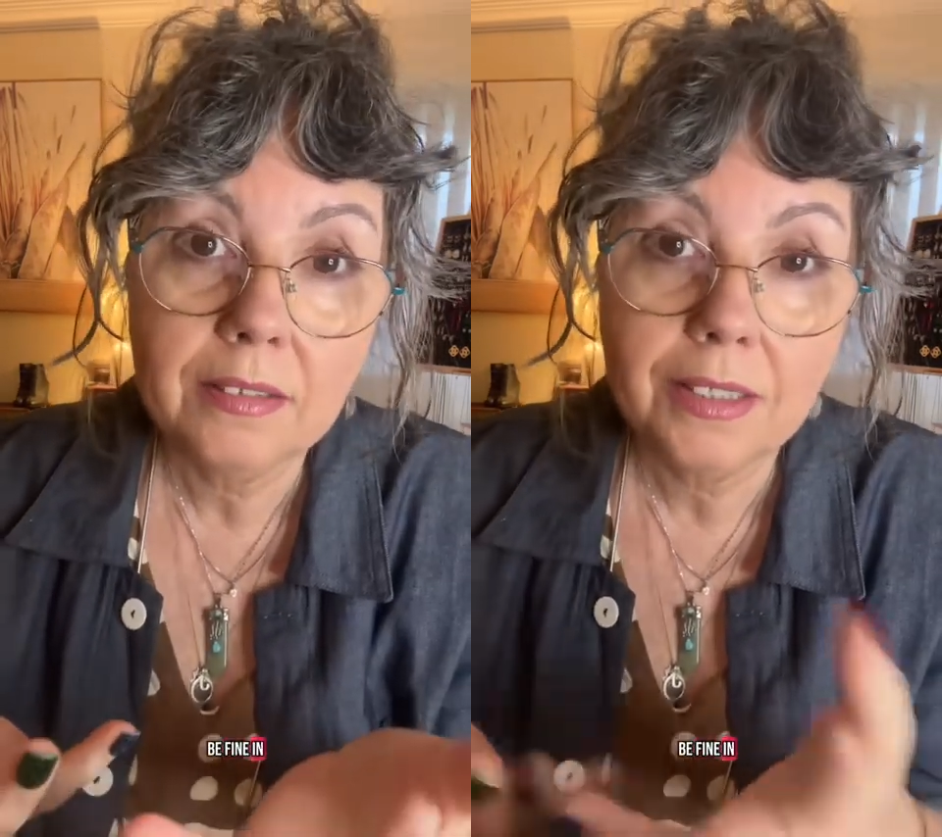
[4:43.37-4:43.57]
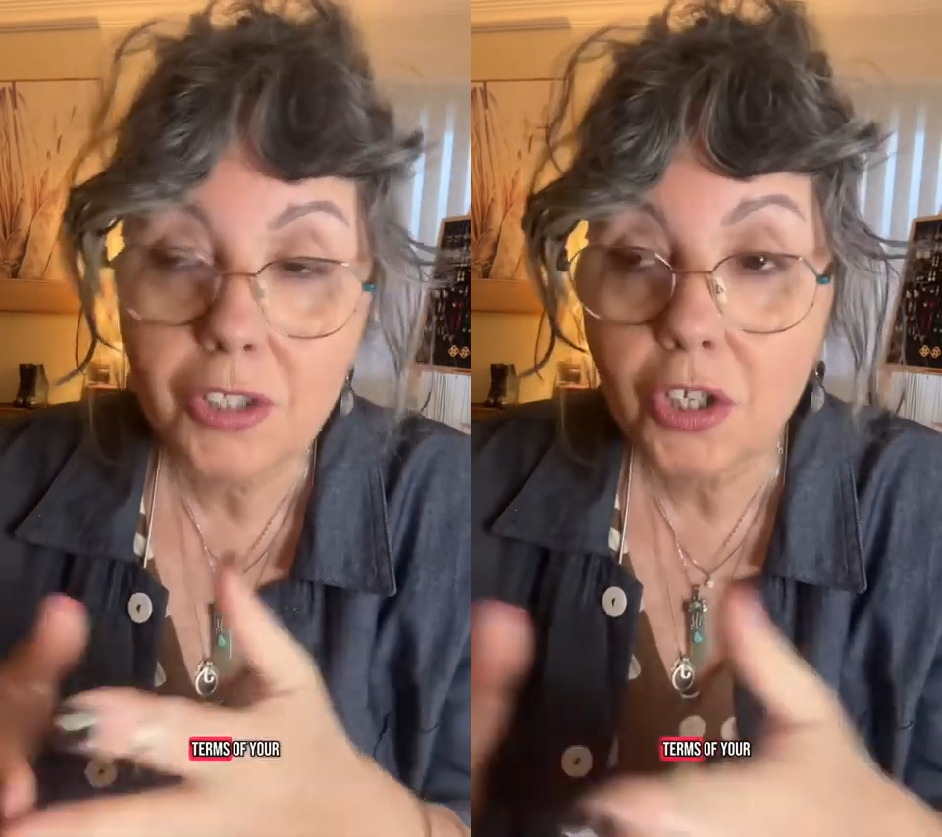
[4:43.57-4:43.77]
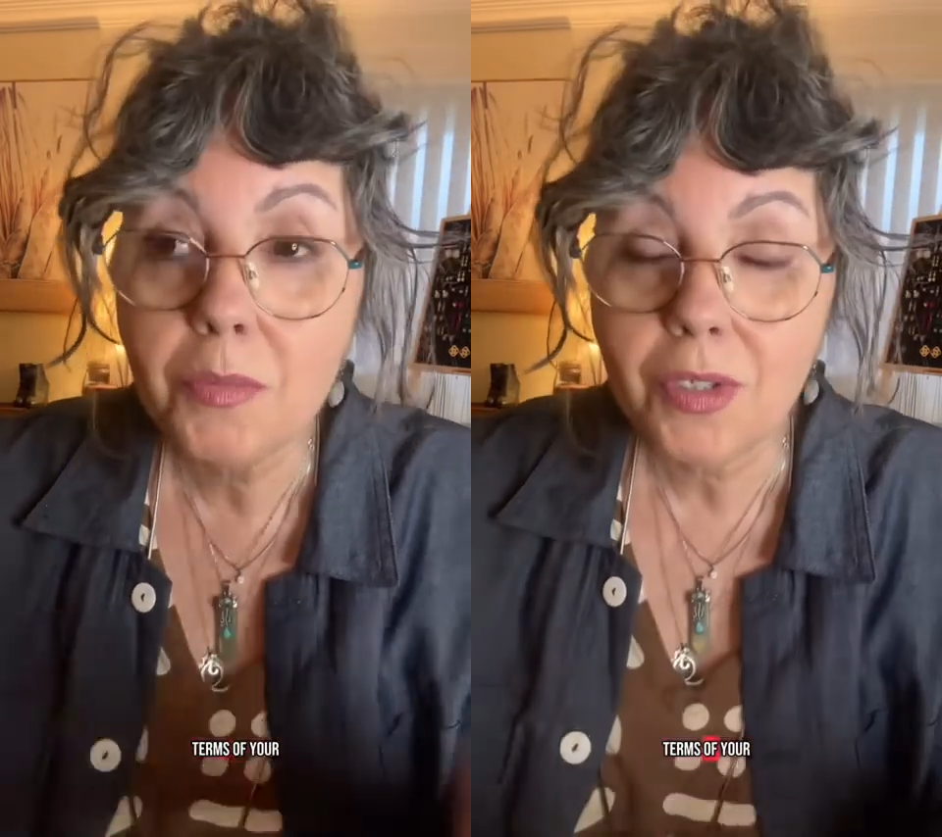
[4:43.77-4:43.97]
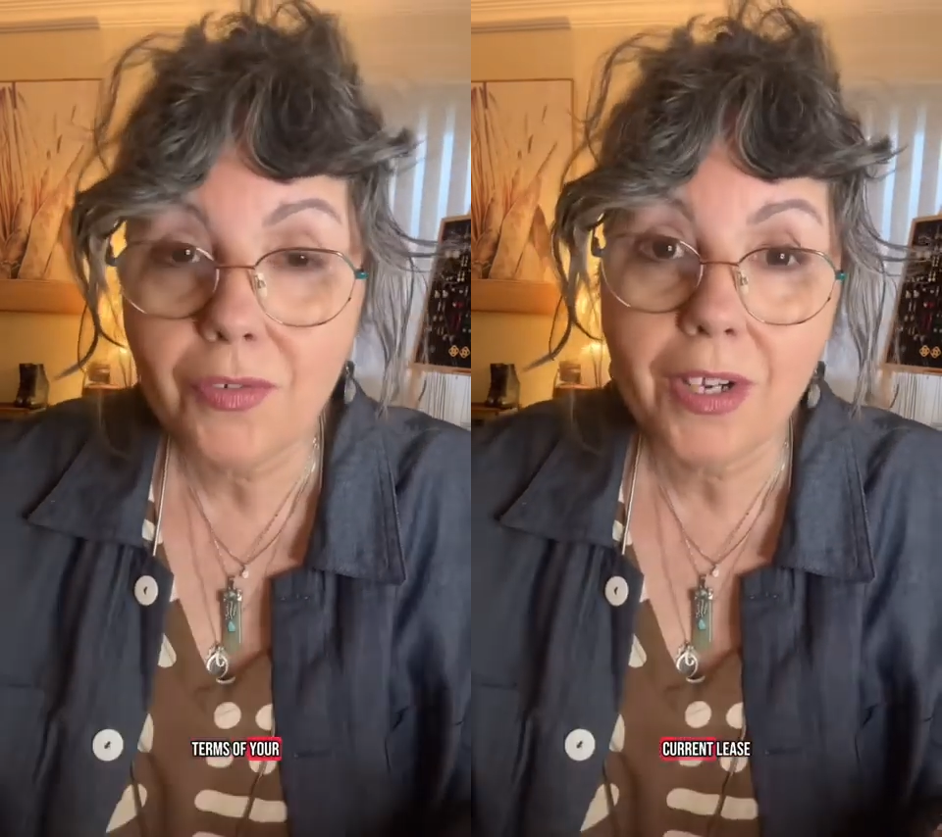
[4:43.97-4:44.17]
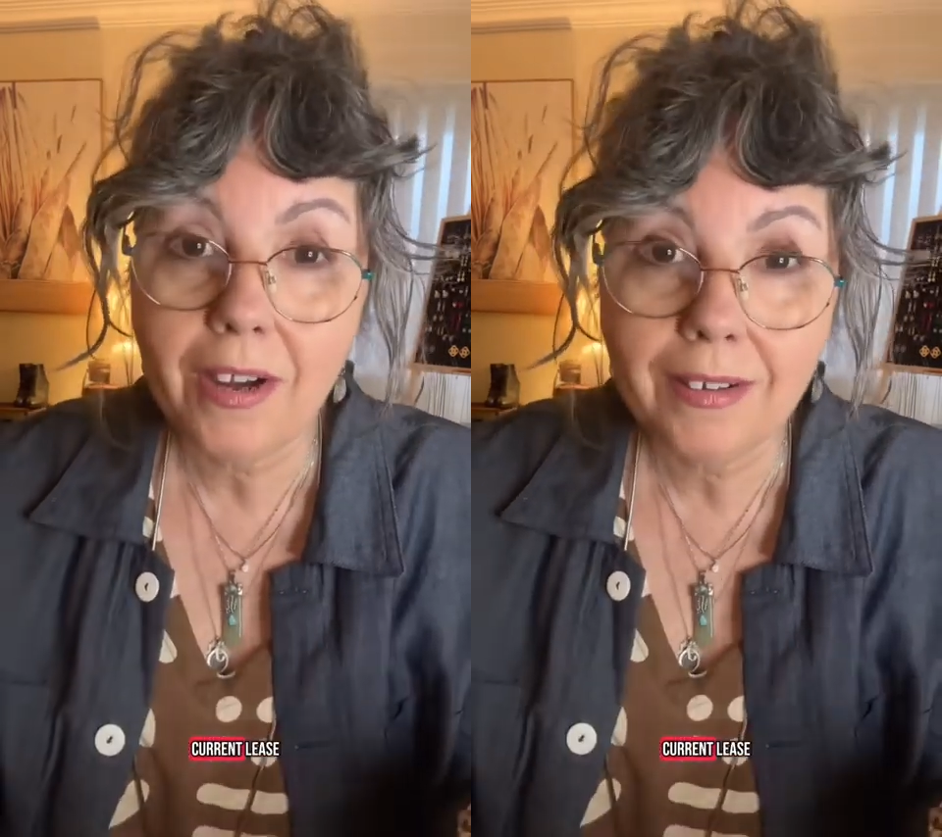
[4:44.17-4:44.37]
In terms of your
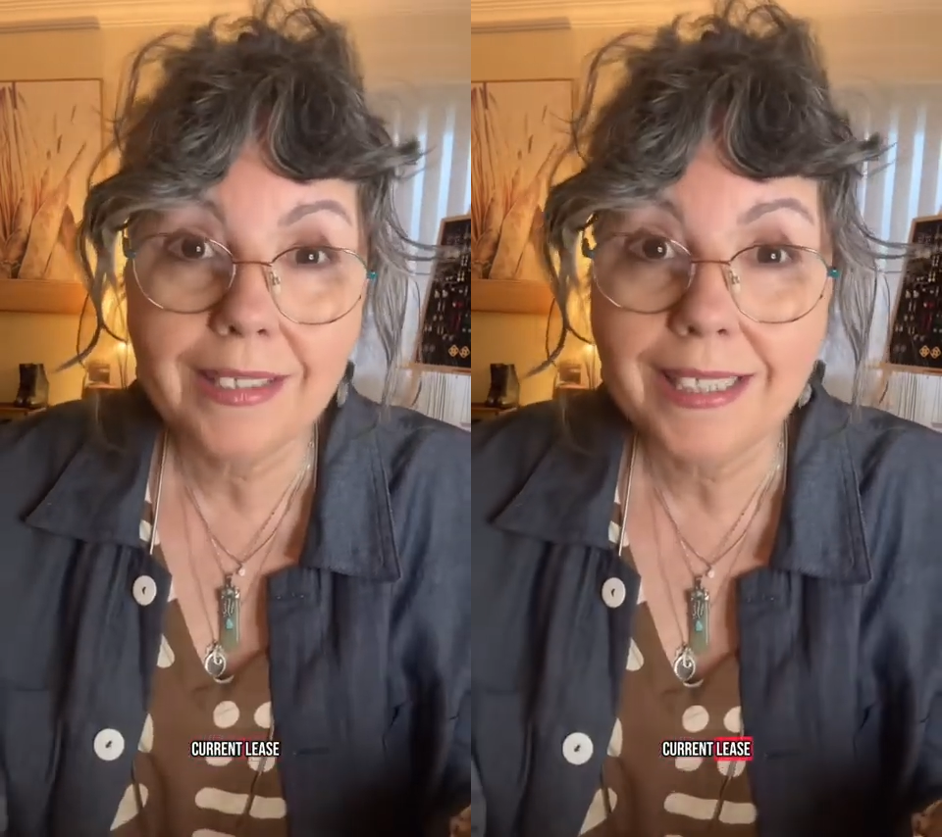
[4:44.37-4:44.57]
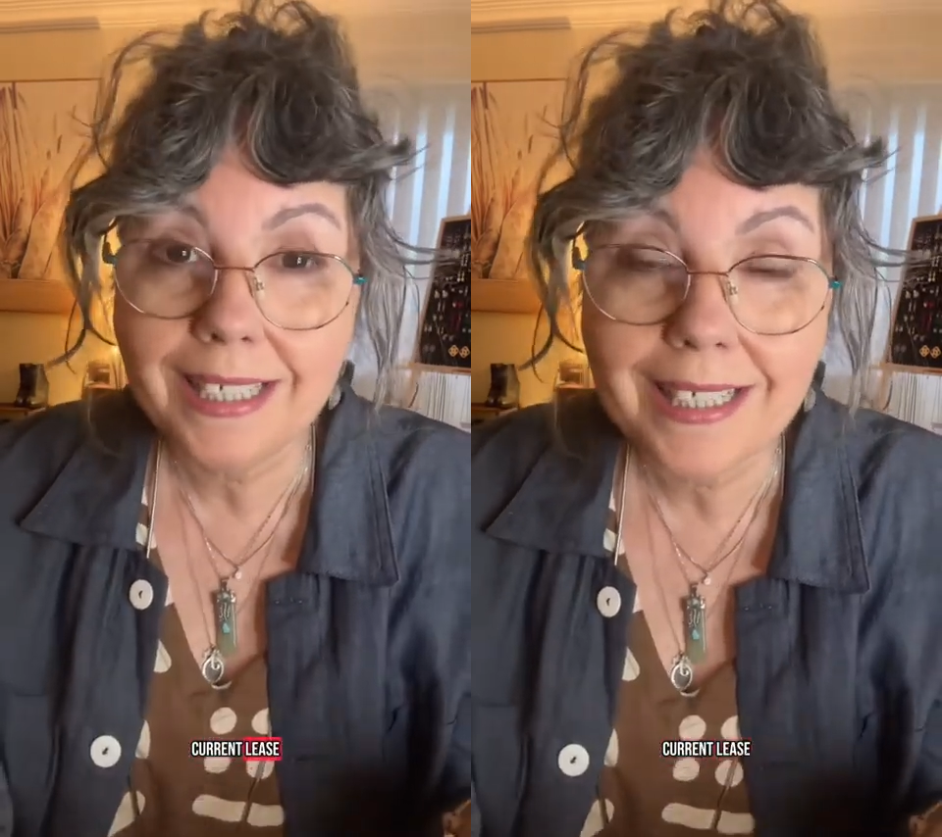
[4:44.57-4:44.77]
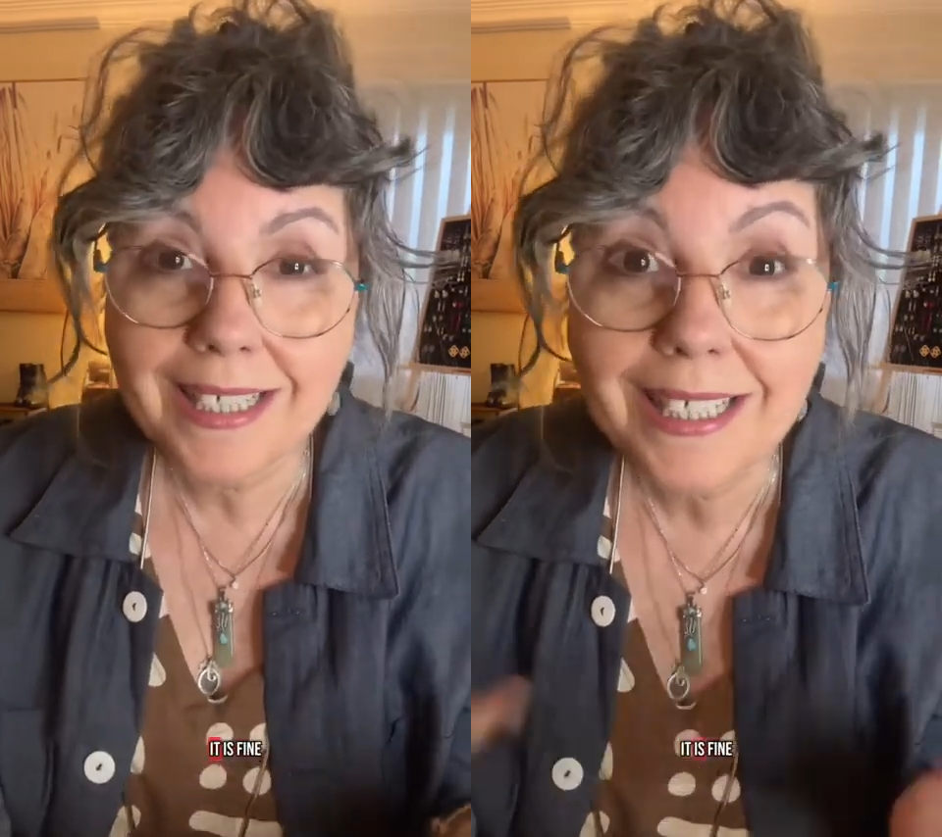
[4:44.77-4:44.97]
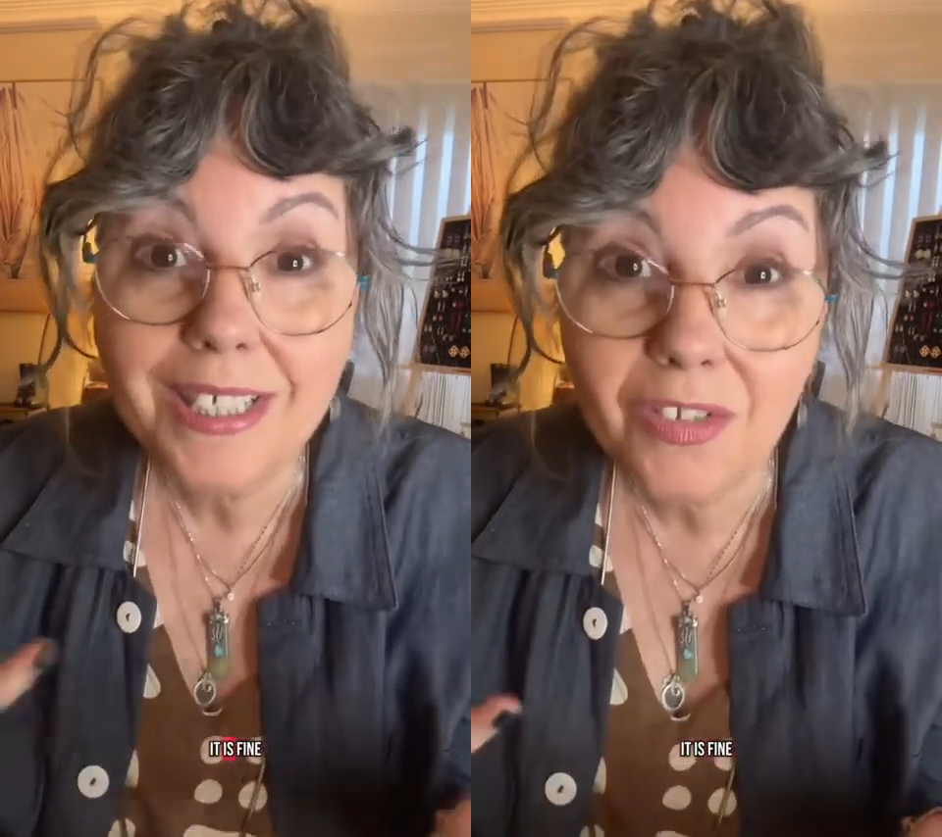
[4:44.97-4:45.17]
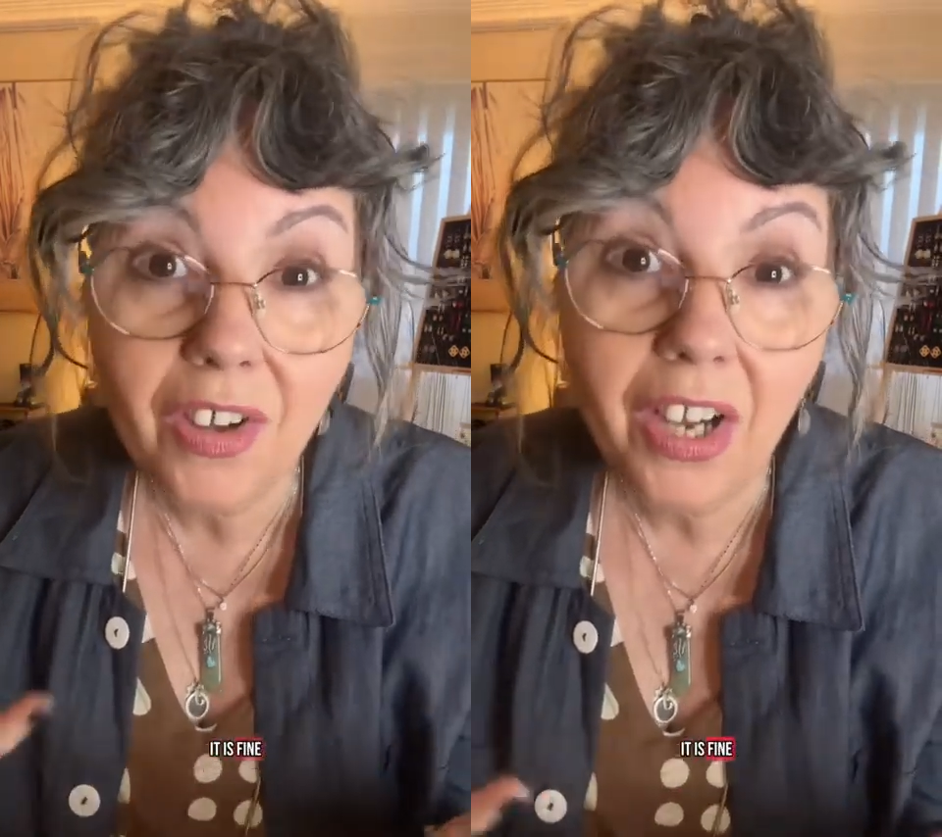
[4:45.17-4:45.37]
current lease, it is
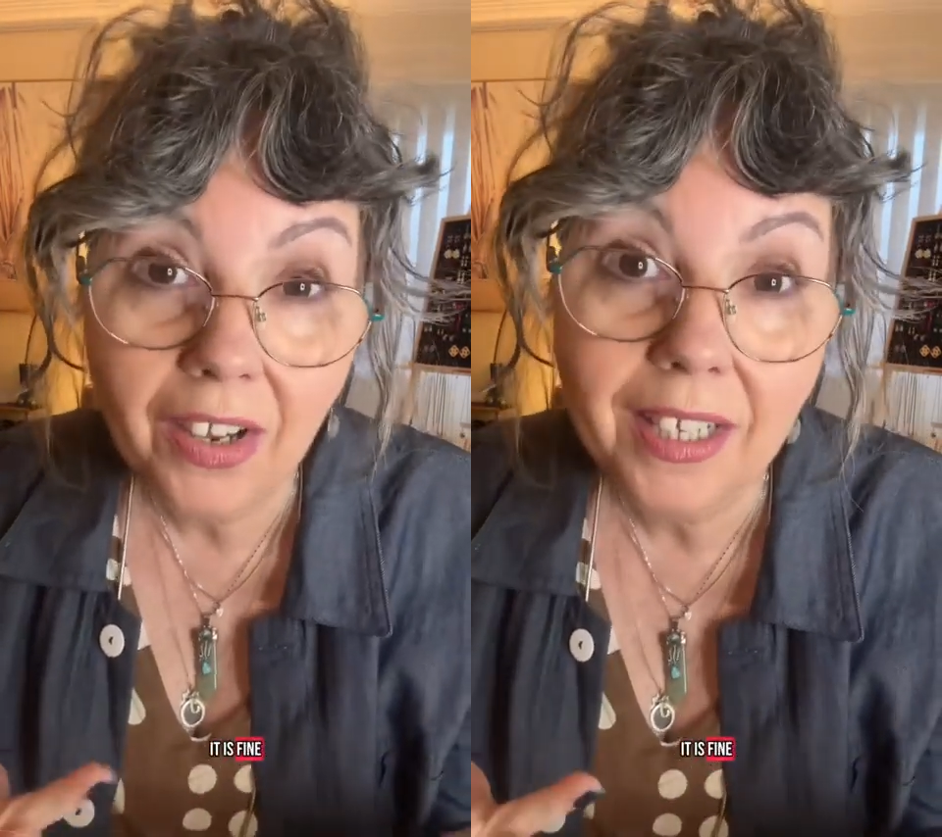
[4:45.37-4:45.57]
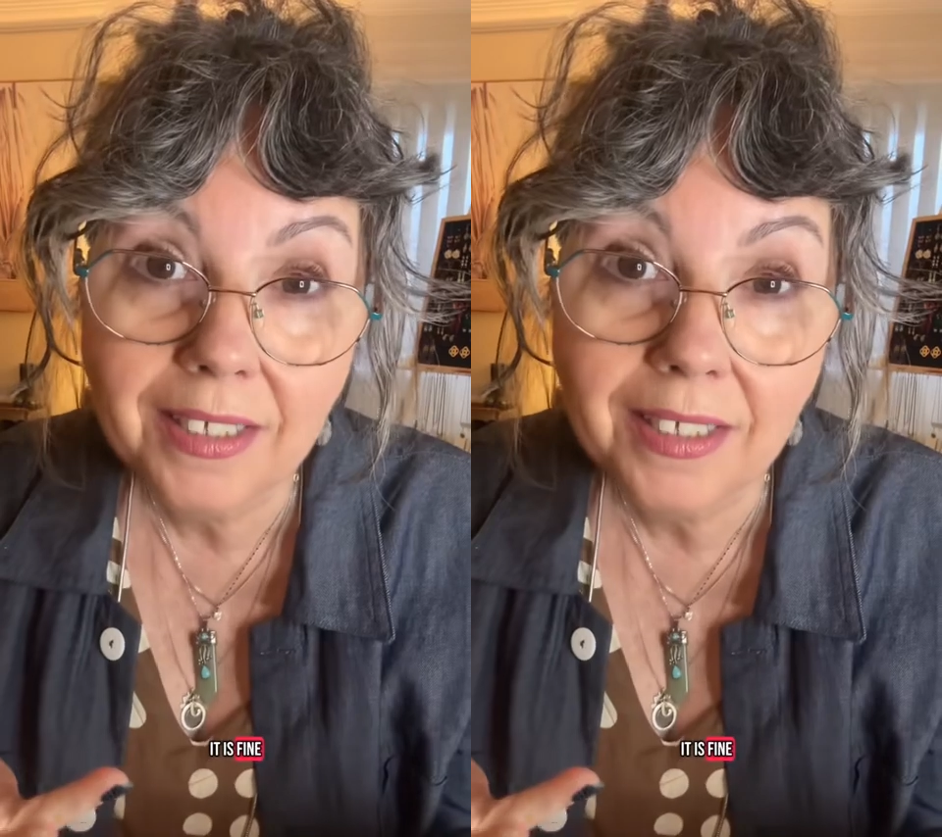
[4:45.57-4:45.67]
fine.